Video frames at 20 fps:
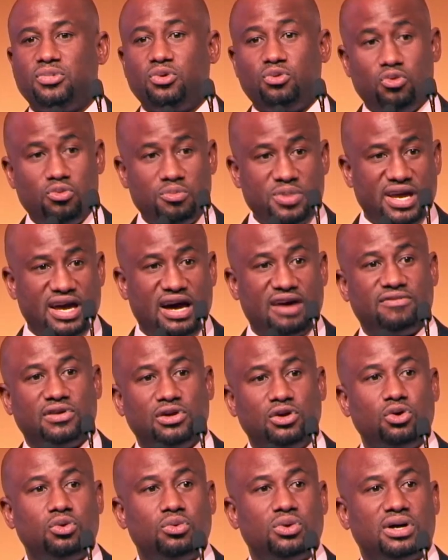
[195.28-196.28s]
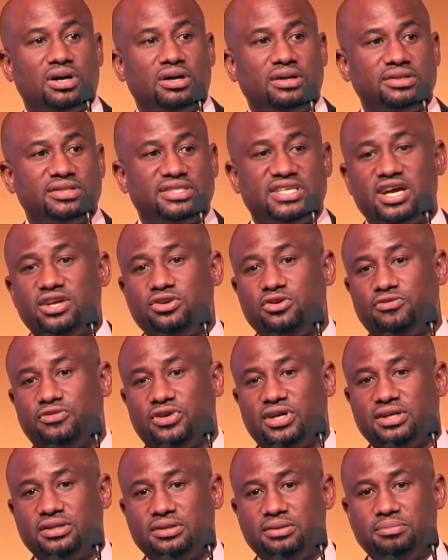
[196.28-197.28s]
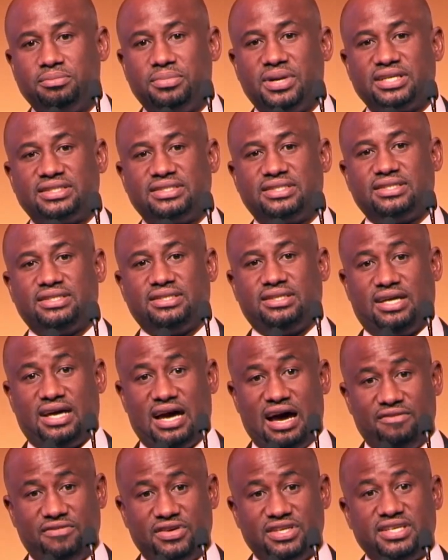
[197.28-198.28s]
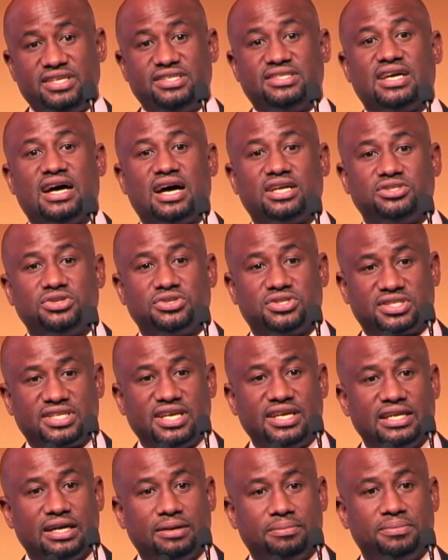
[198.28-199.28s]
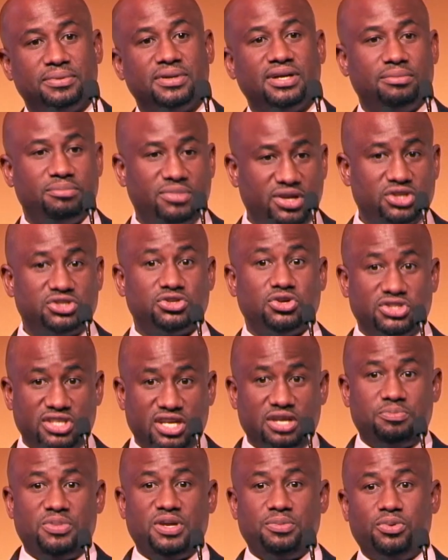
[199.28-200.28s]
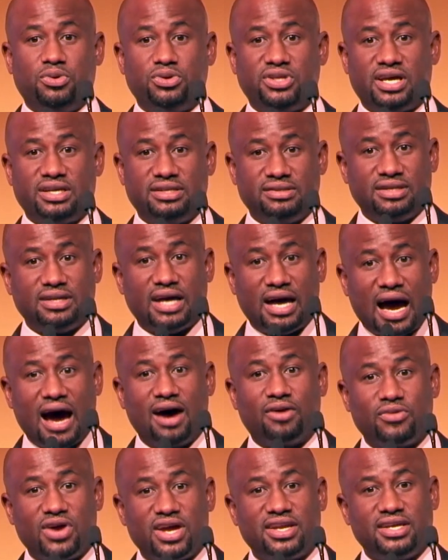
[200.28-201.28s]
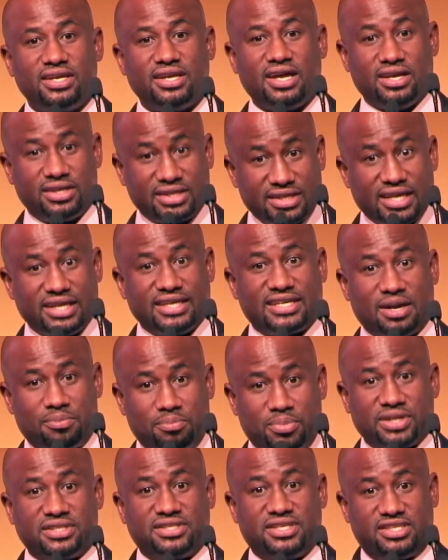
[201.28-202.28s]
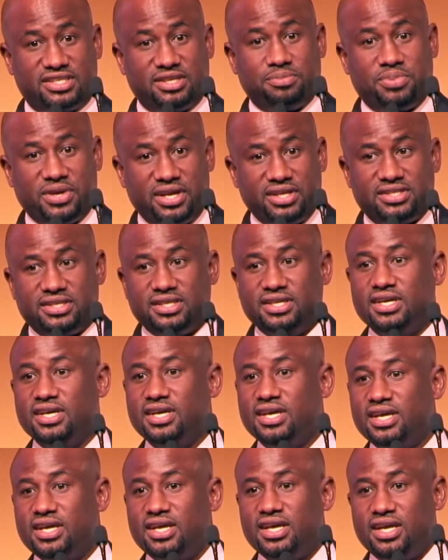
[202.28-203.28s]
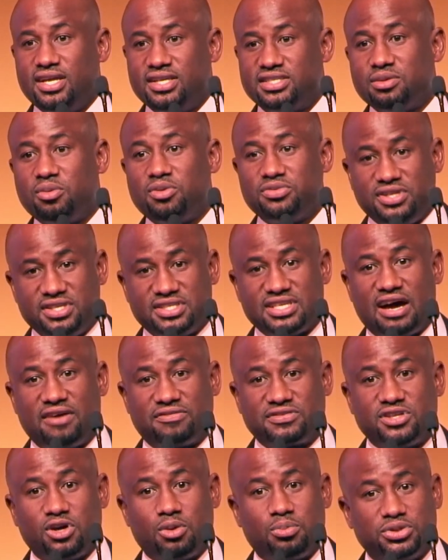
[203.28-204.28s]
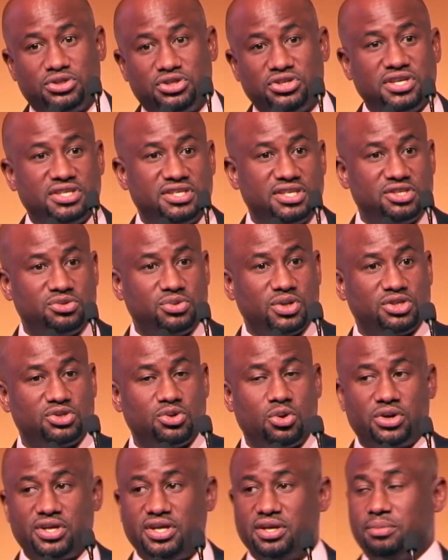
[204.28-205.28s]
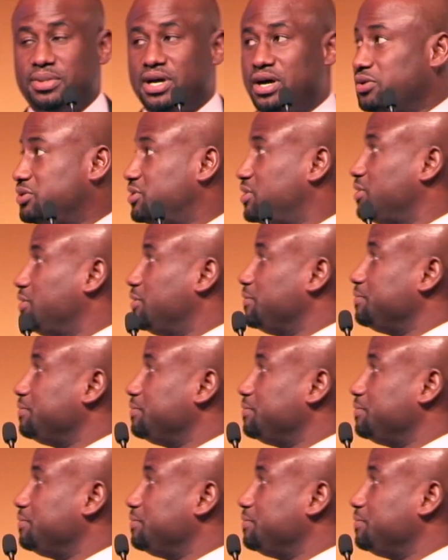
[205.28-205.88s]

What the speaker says: who may have a lower turnover but have a desire to scale up, because those are the people that are ready and can participate in some of these after opportunities we are talking about.